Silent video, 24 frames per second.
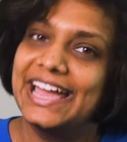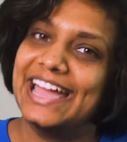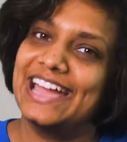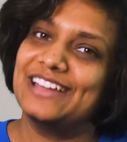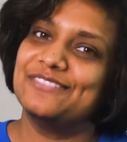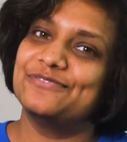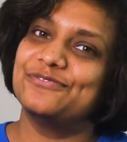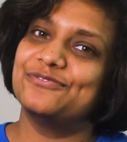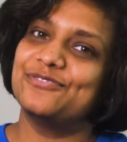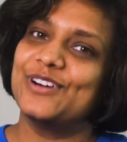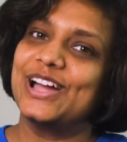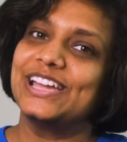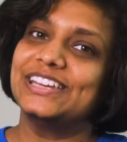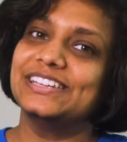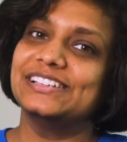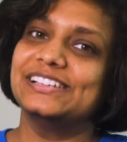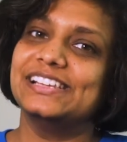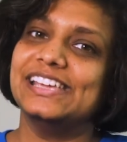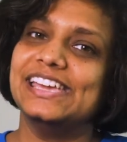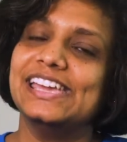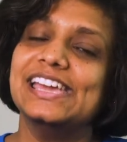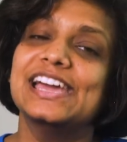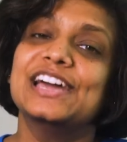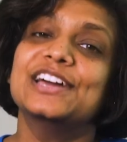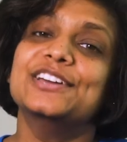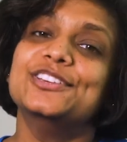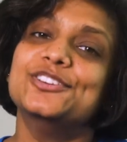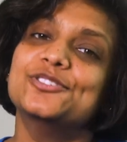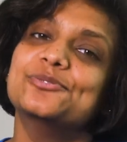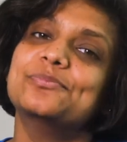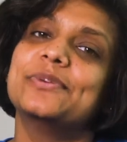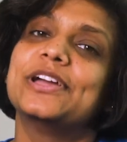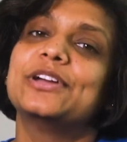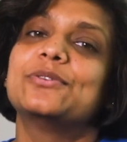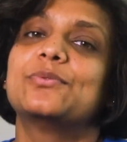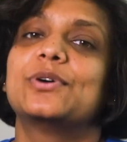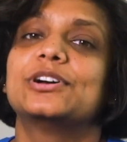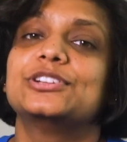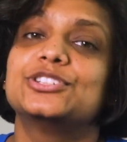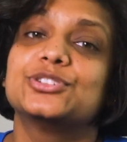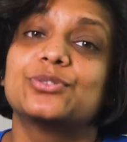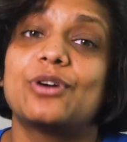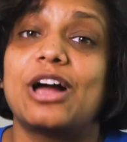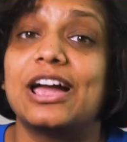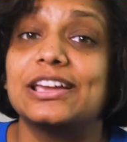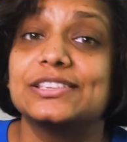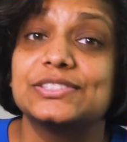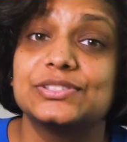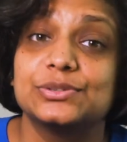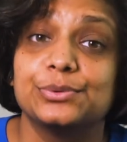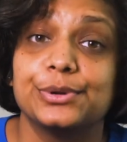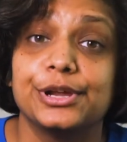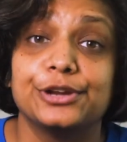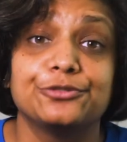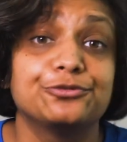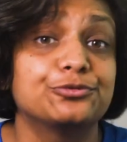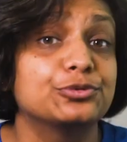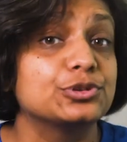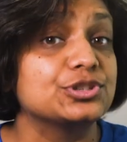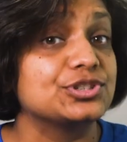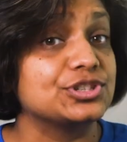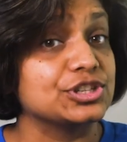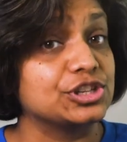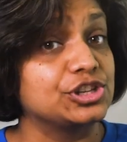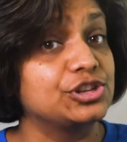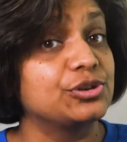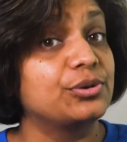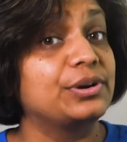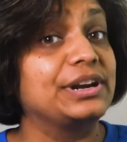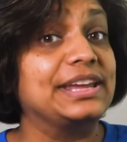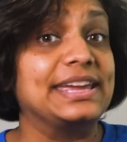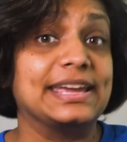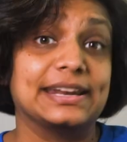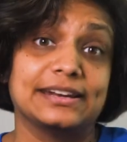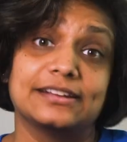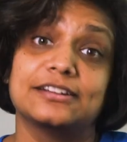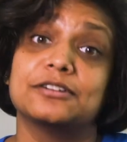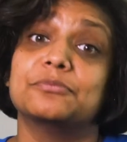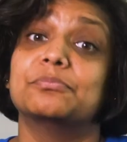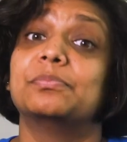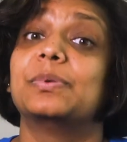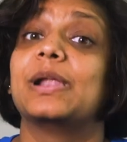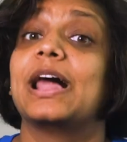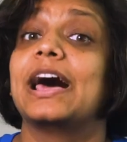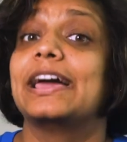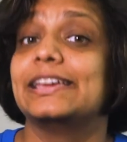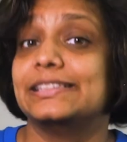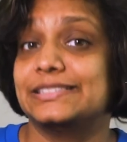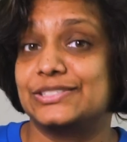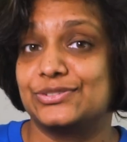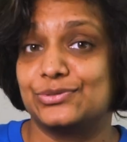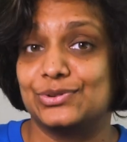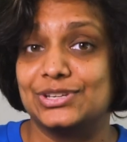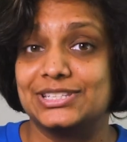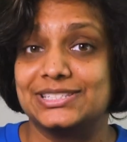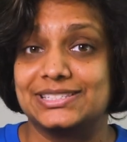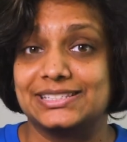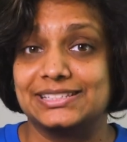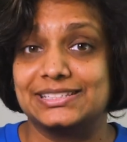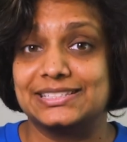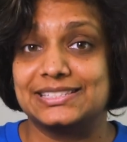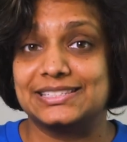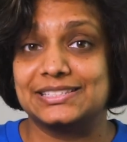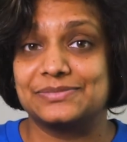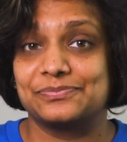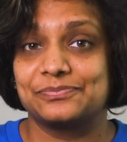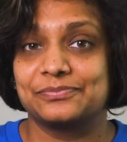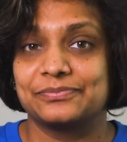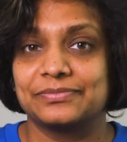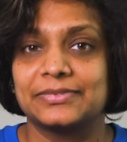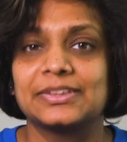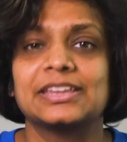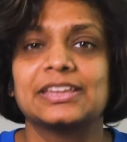And finally, you may want to isolate for security and compliance reasons.